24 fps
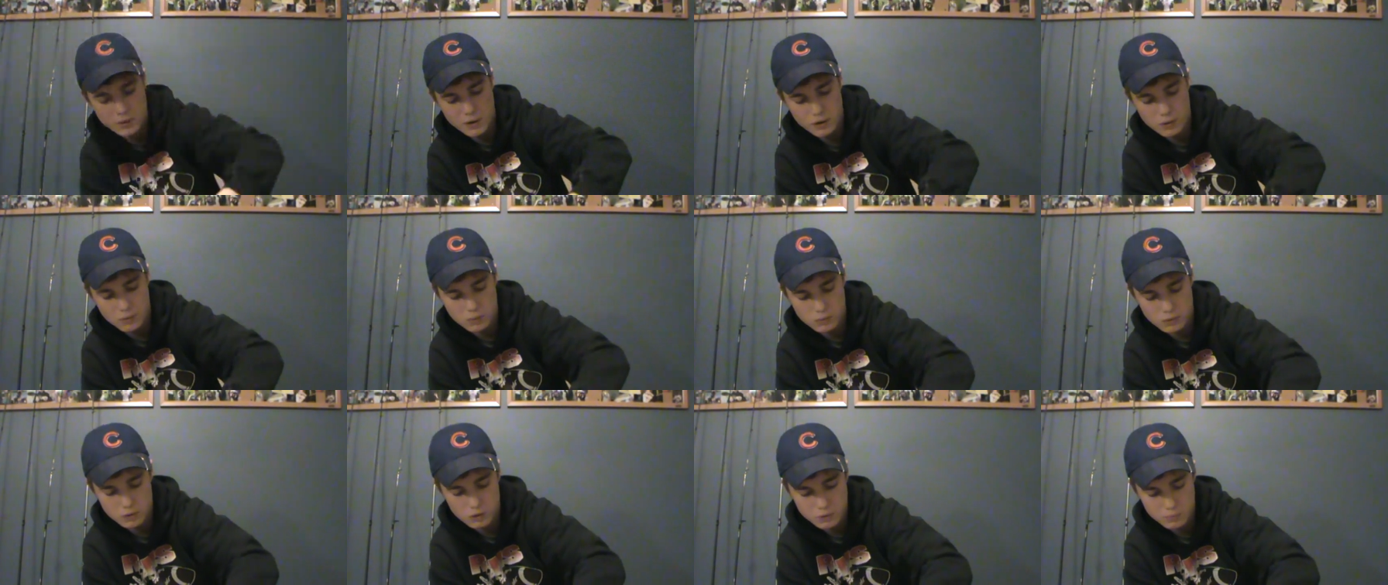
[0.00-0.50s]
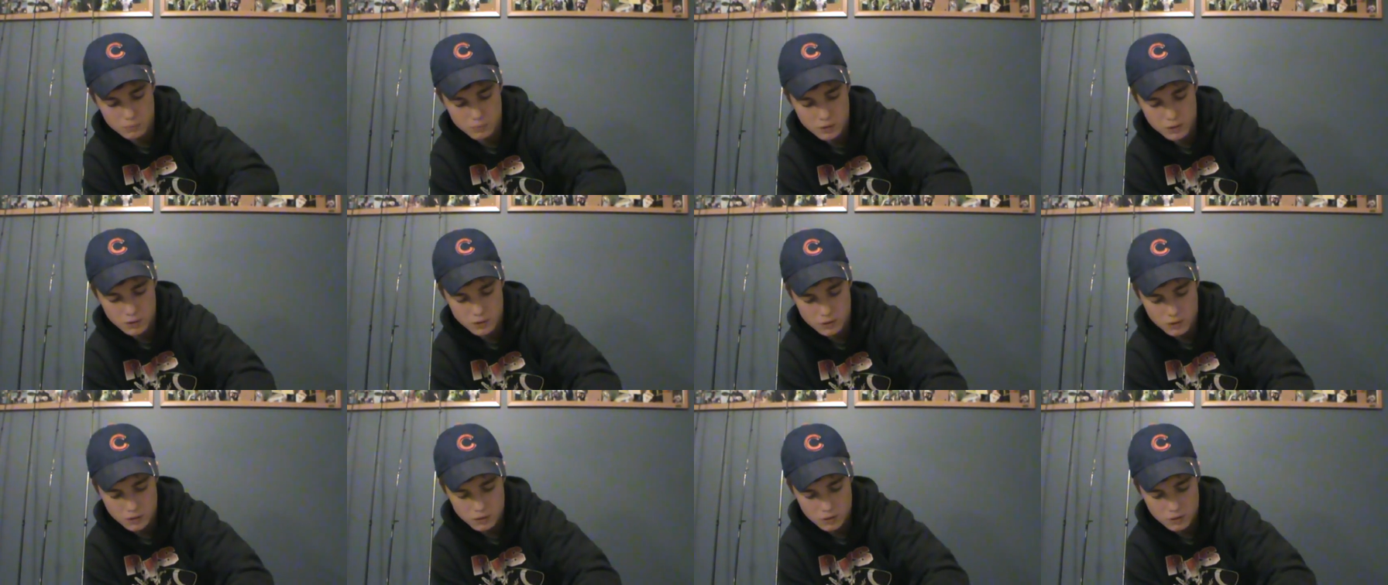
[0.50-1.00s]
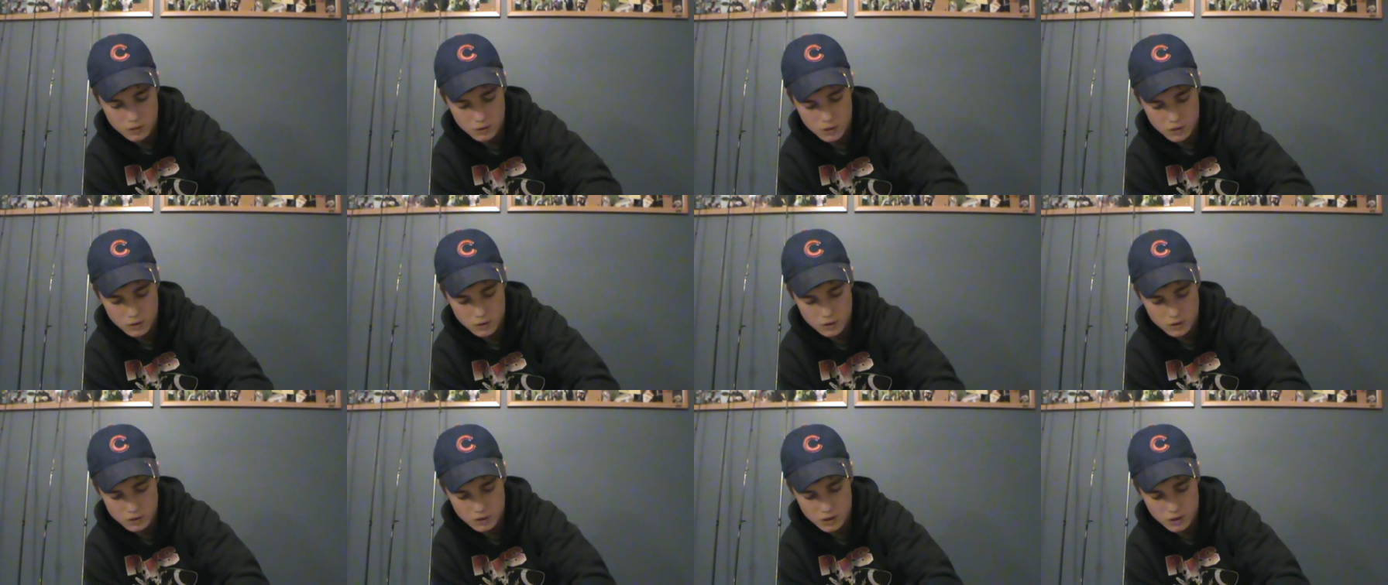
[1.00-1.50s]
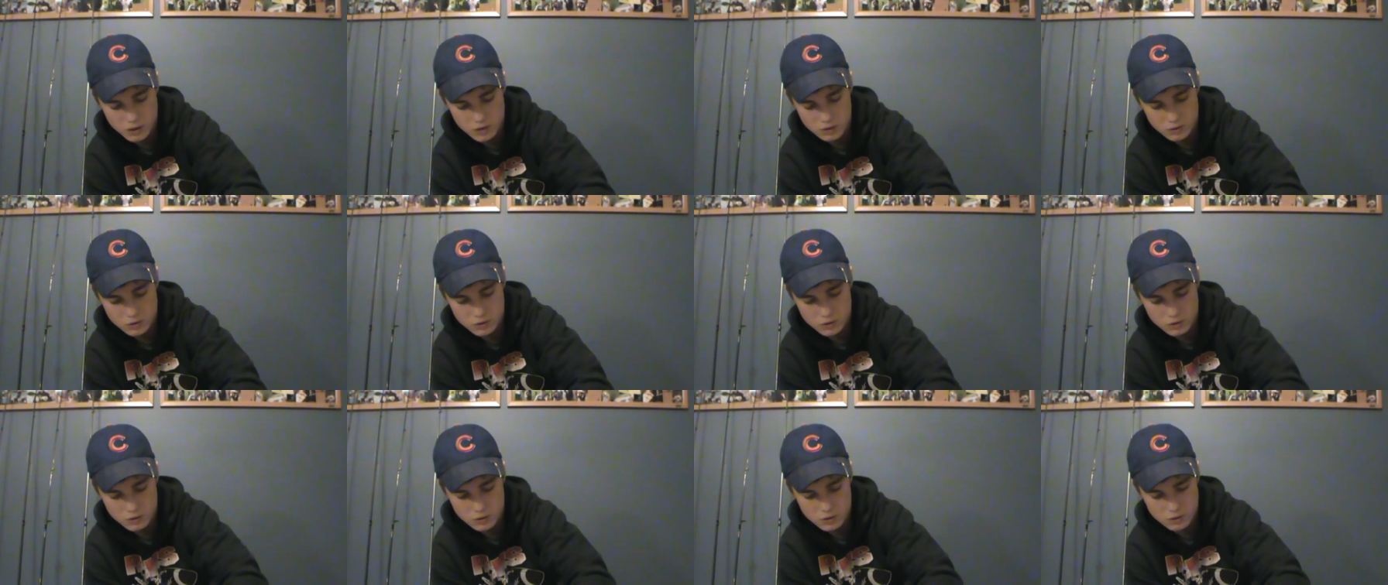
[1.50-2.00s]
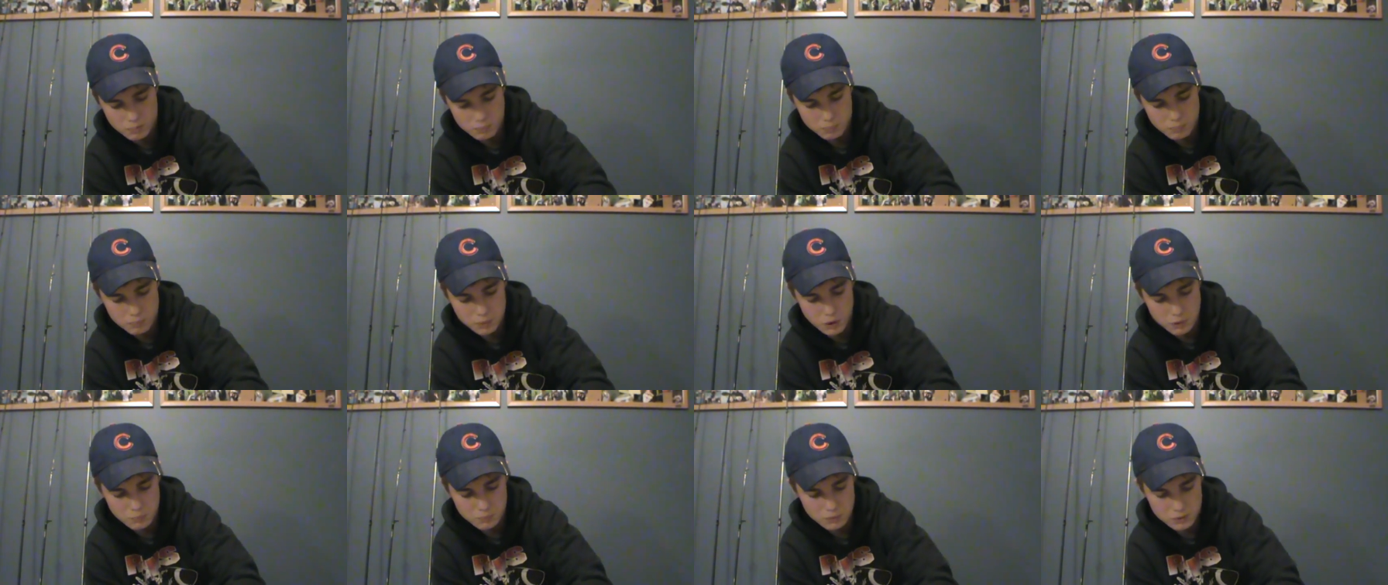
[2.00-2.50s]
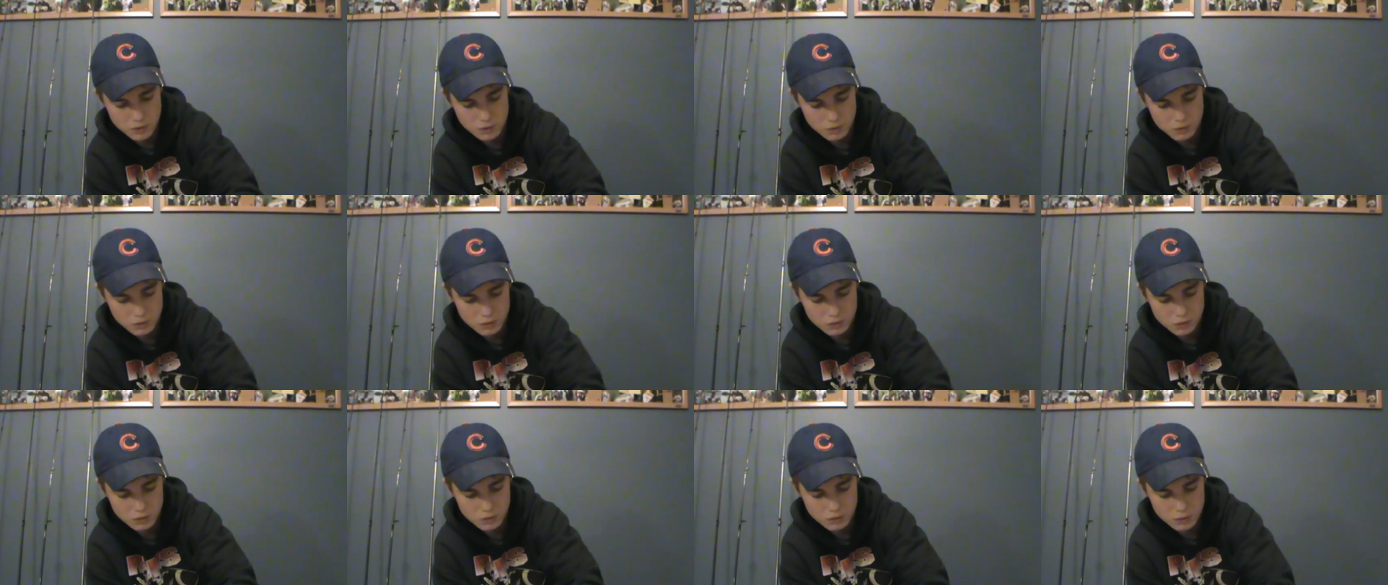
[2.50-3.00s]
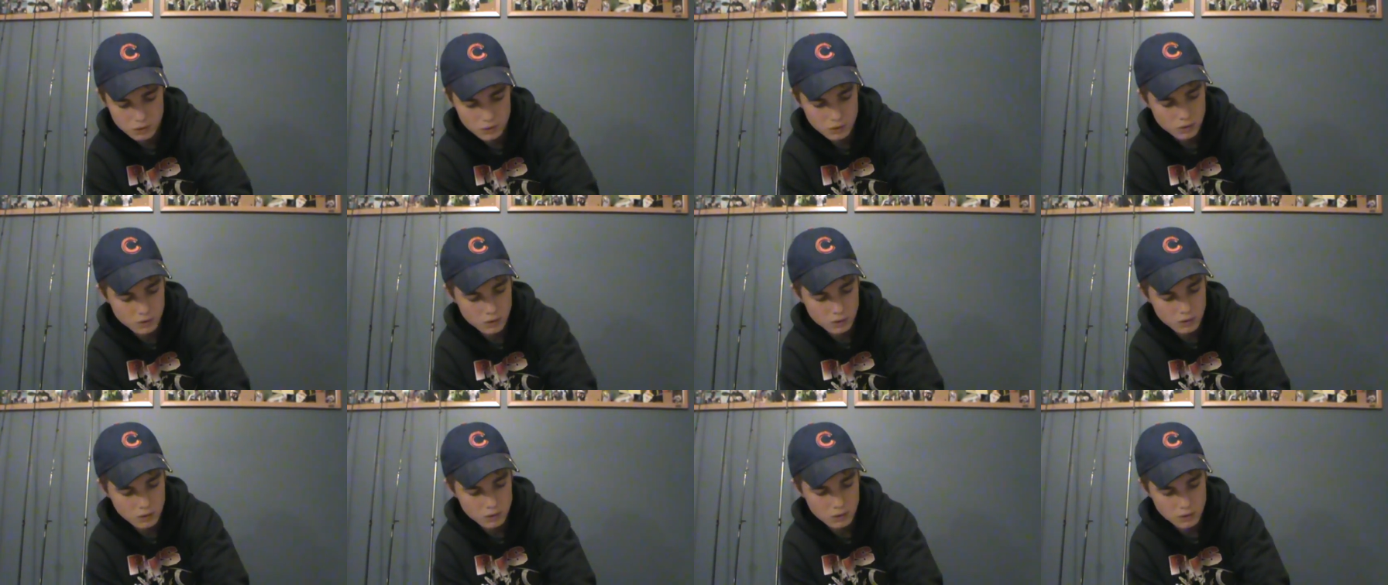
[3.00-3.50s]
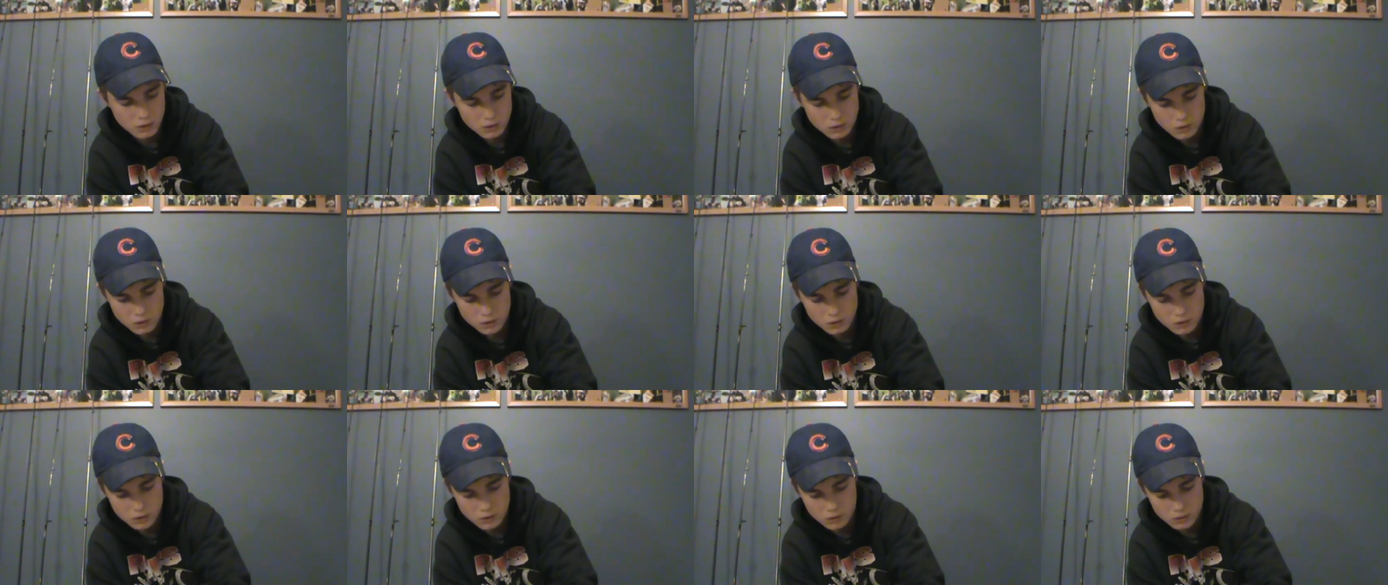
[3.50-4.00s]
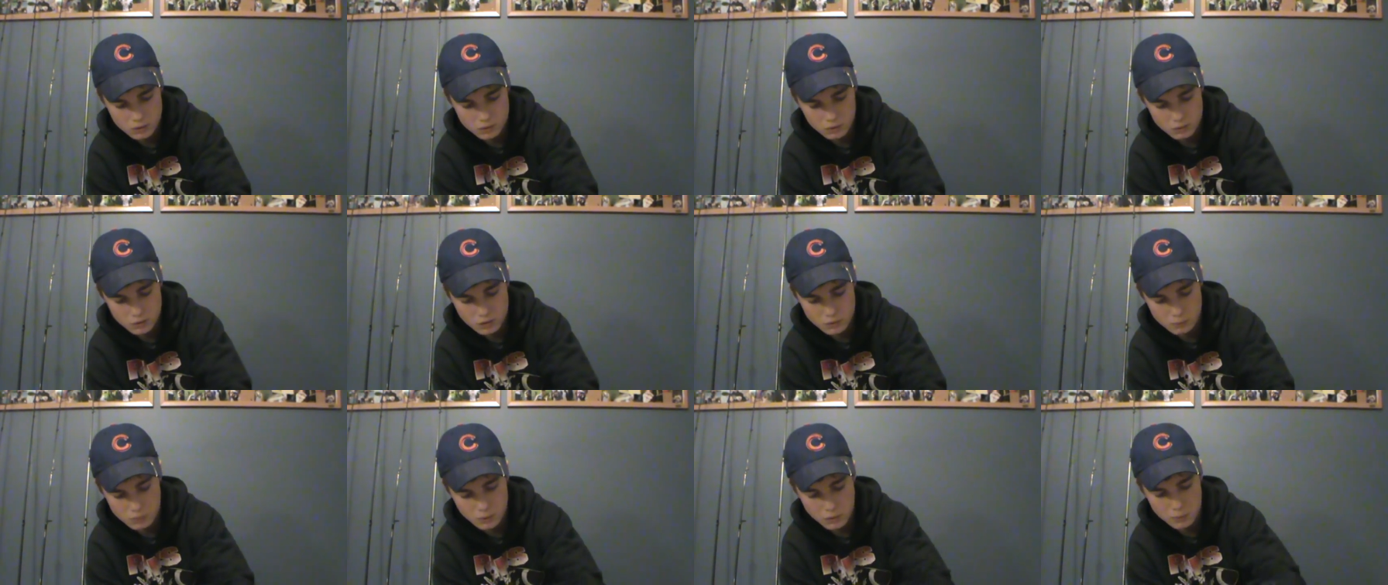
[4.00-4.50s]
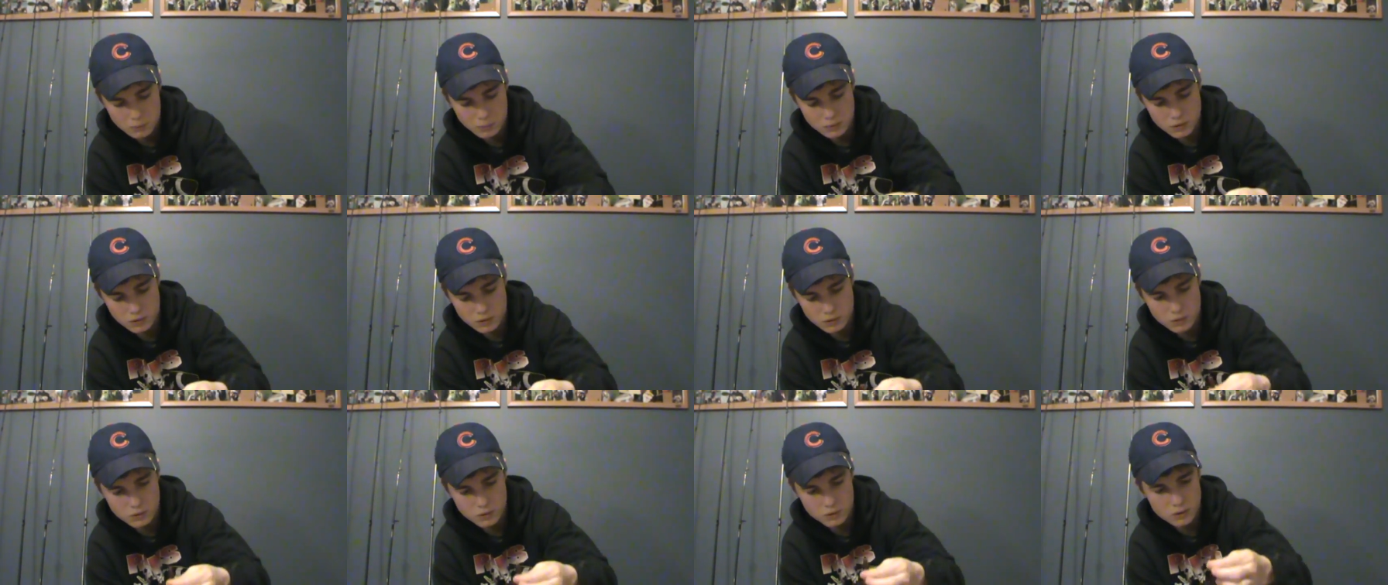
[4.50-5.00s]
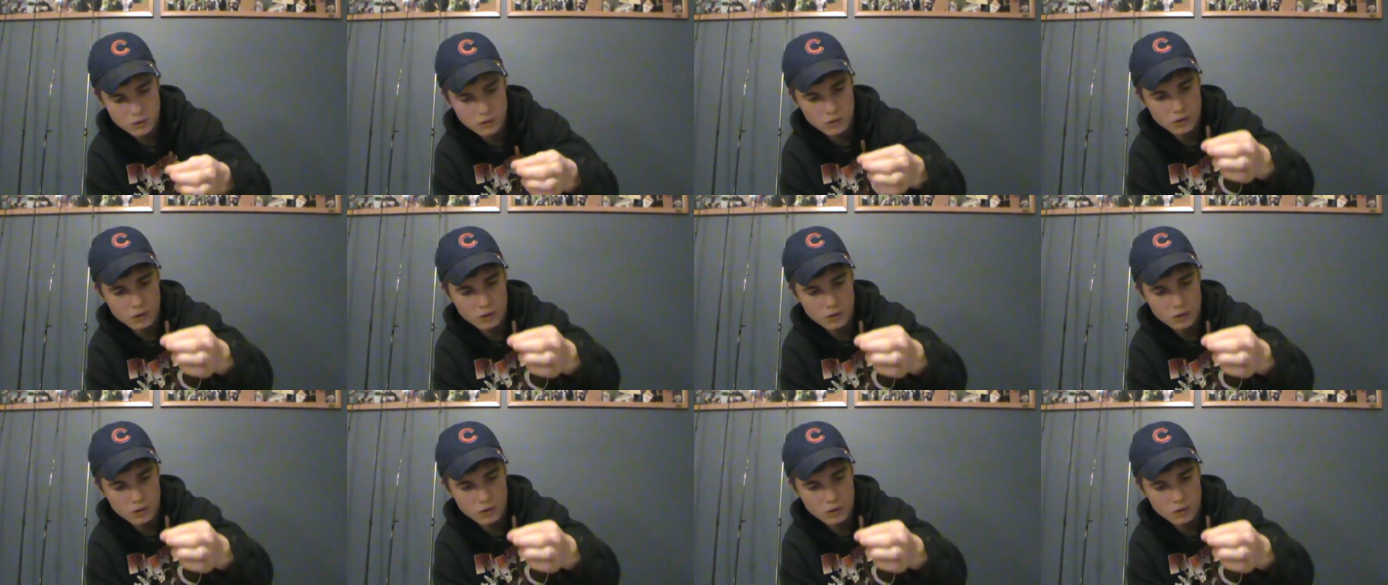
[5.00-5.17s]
power worm. Got your pumpkin, green pumpkin,